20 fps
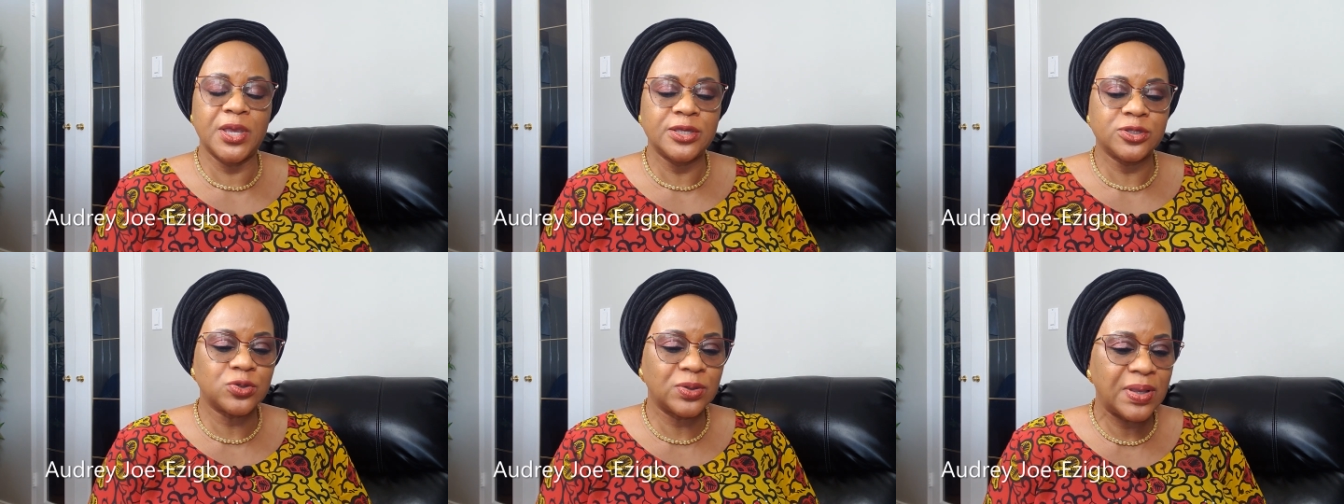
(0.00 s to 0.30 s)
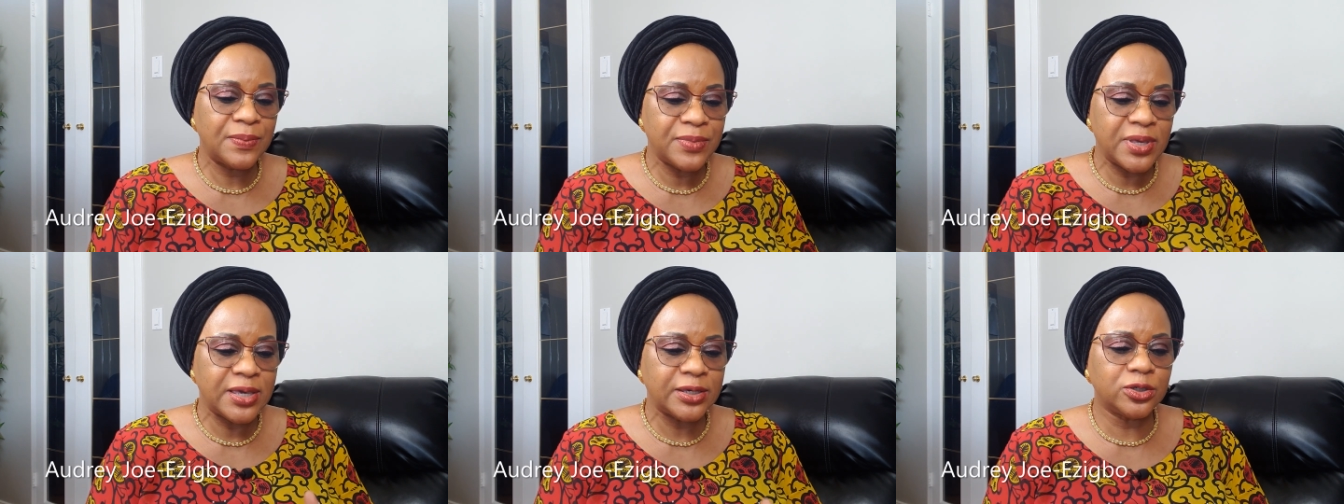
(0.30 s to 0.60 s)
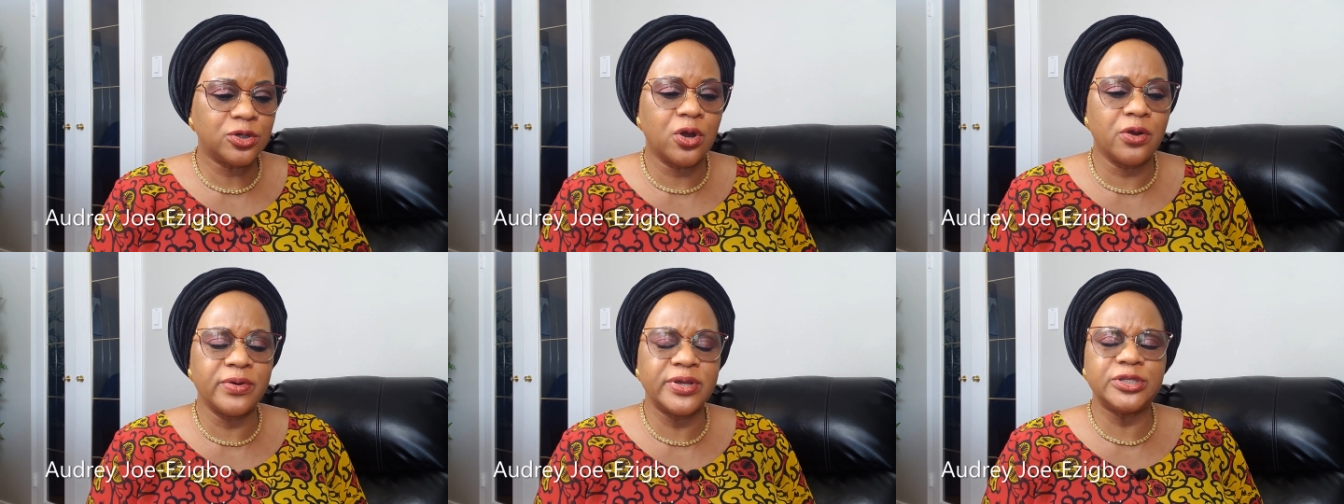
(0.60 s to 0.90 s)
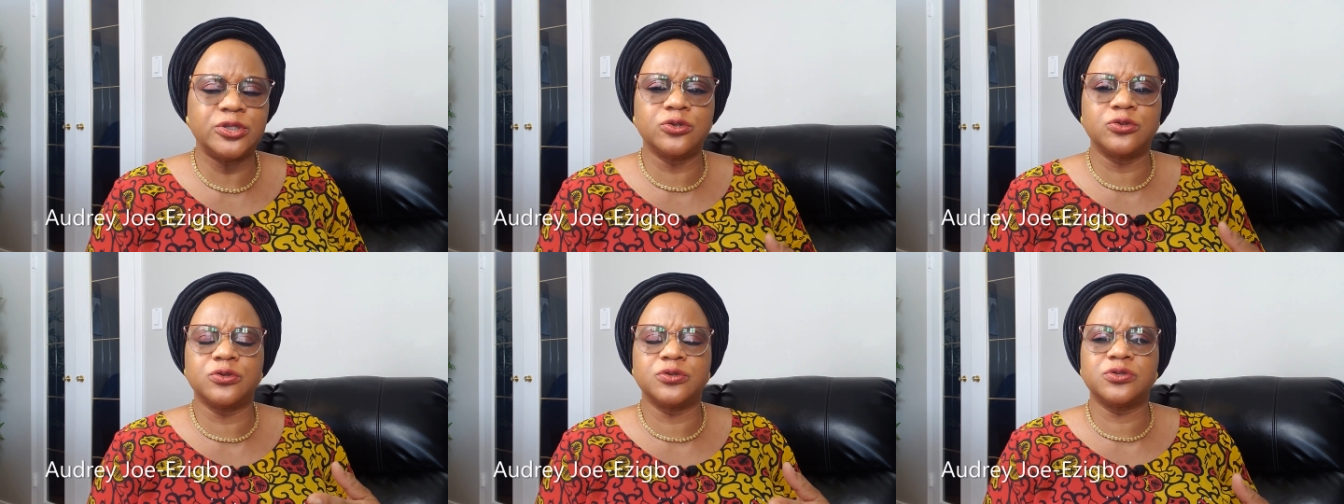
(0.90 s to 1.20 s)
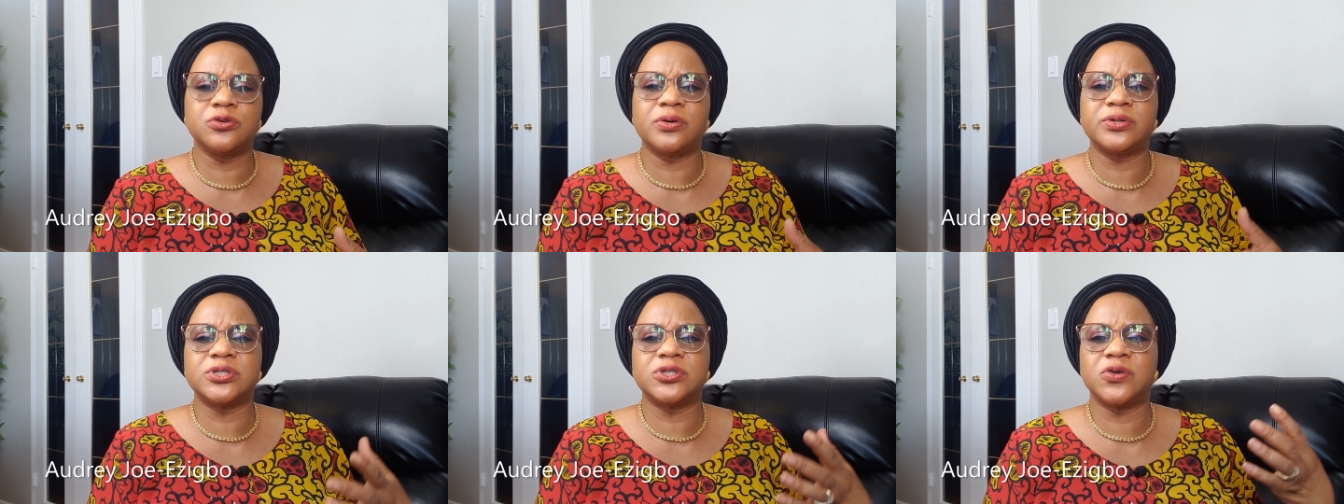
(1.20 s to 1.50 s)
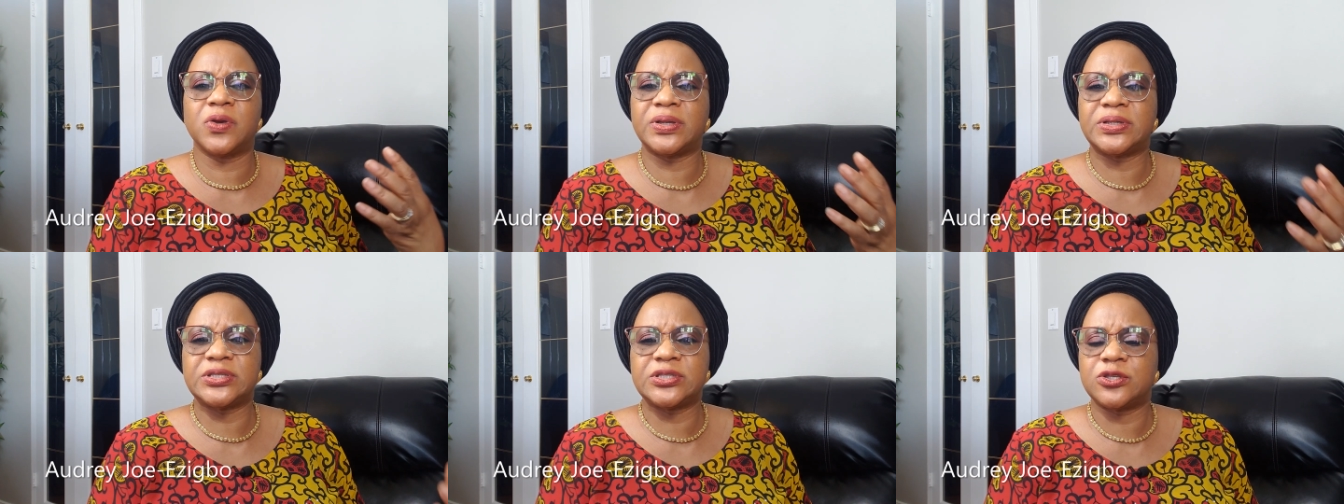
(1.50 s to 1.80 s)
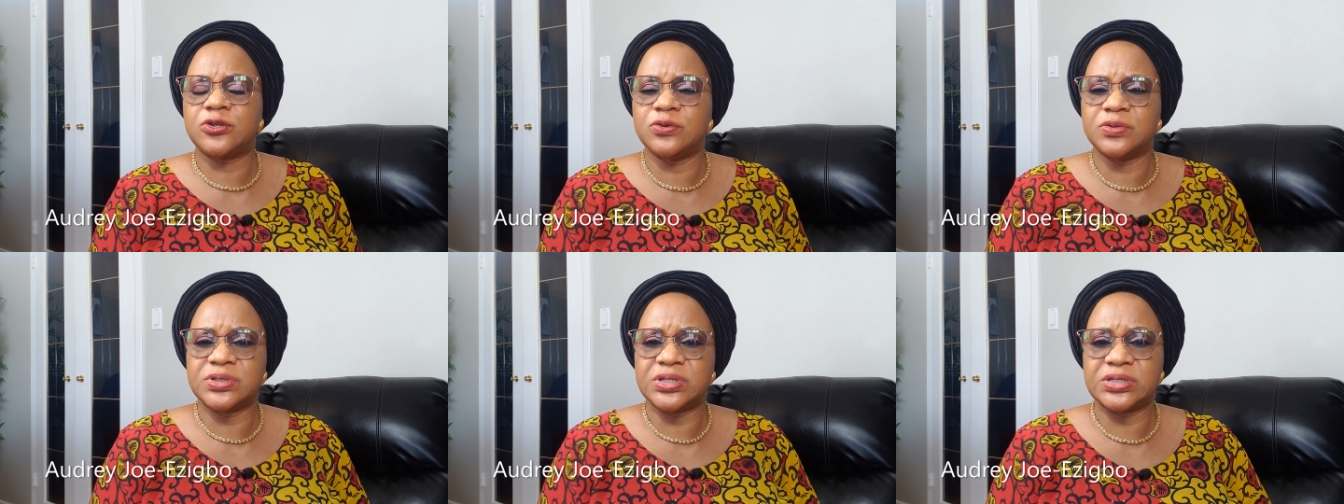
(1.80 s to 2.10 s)
So let me encourage you to toss your
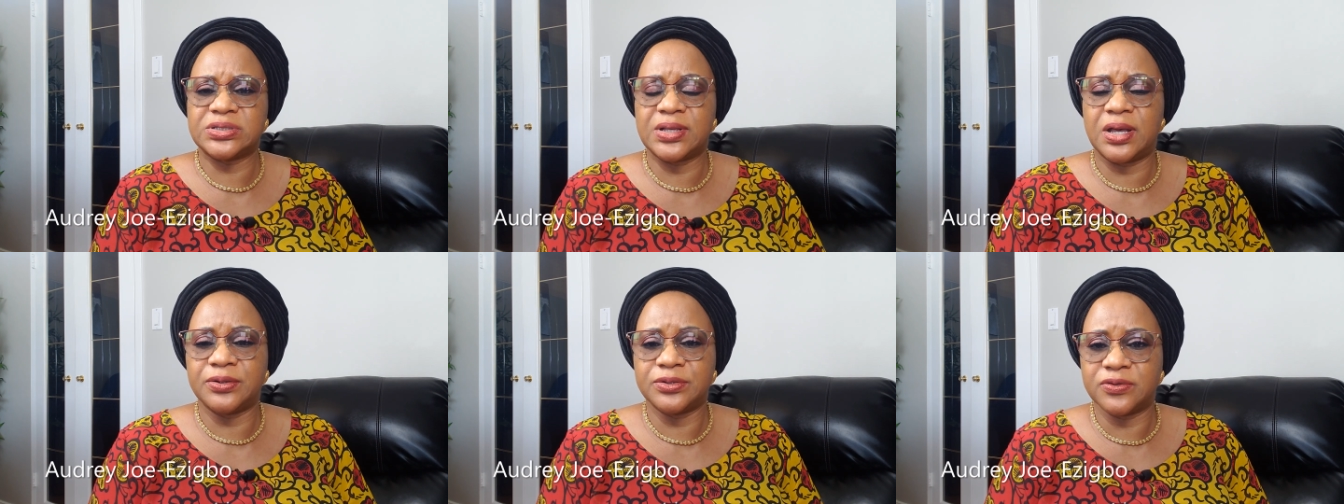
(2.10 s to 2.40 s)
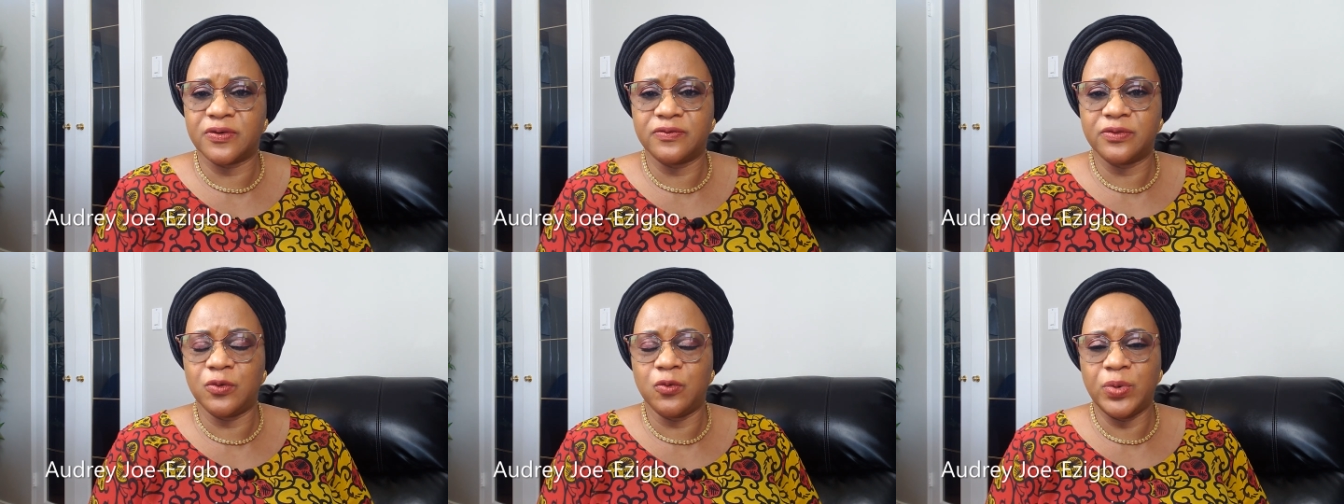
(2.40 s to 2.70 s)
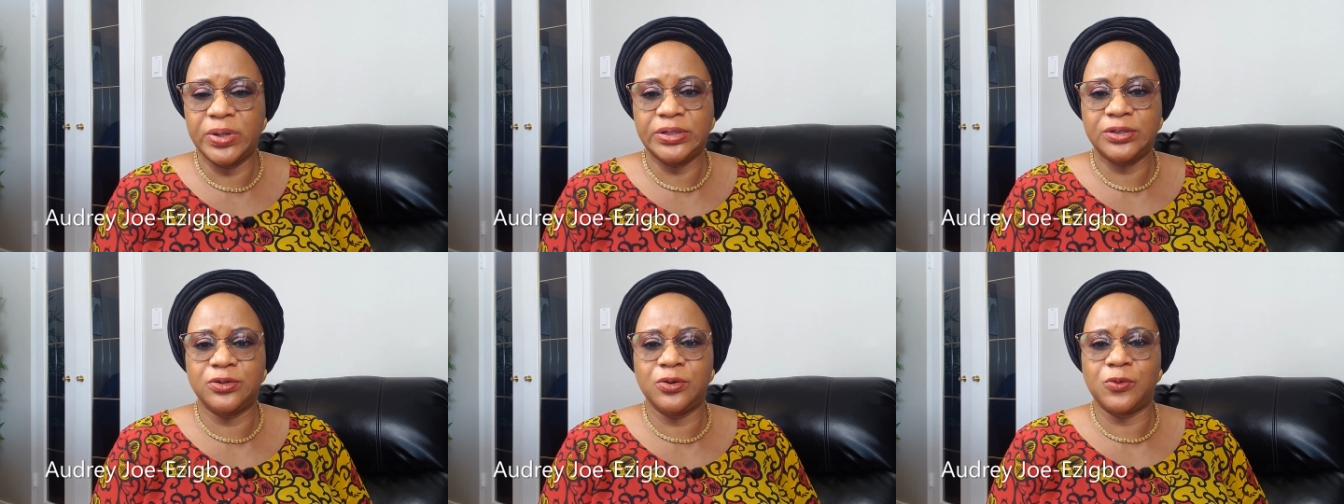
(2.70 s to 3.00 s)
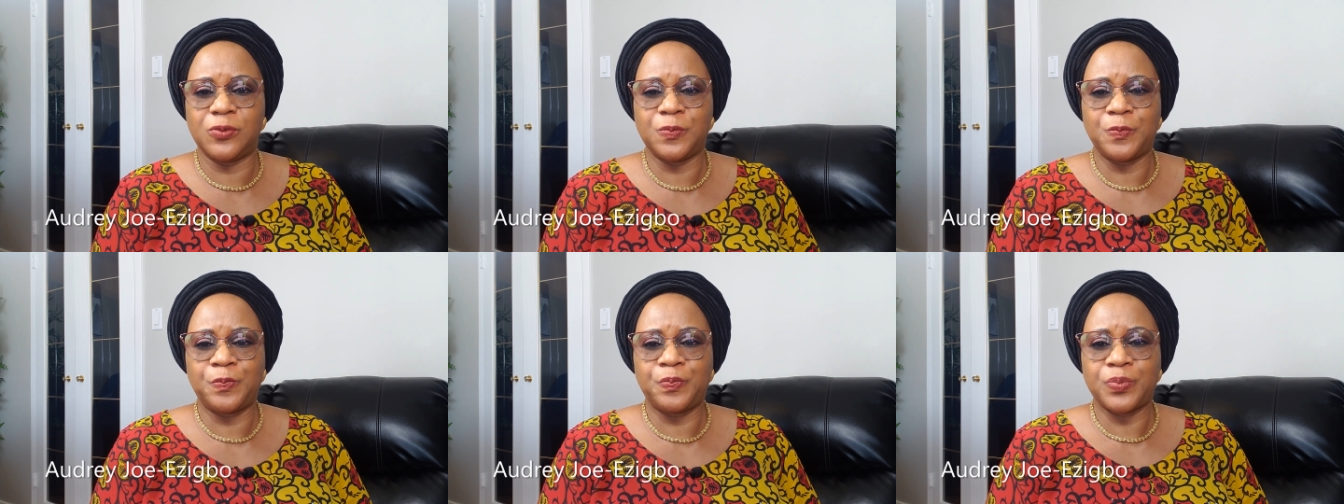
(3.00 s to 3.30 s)
excuses out of the window